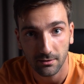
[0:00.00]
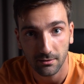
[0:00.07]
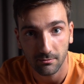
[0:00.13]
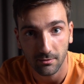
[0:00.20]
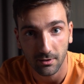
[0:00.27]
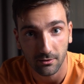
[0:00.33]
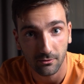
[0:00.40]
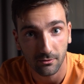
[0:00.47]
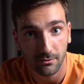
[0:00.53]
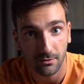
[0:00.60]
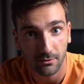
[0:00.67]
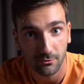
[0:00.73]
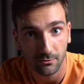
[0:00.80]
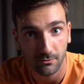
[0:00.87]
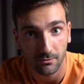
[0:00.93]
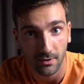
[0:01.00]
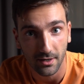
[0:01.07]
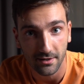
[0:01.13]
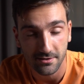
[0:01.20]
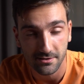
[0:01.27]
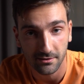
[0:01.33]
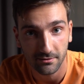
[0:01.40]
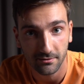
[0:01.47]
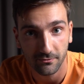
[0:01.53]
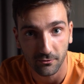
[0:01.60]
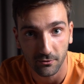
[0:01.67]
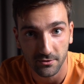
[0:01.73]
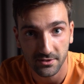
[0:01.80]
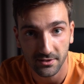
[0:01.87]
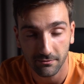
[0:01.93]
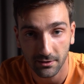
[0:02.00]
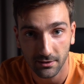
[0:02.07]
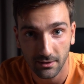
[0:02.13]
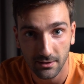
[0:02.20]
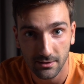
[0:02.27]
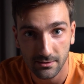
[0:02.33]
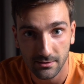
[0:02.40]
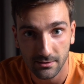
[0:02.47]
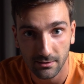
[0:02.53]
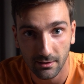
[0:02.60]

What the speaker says: I'm going to Iceland for 7 days,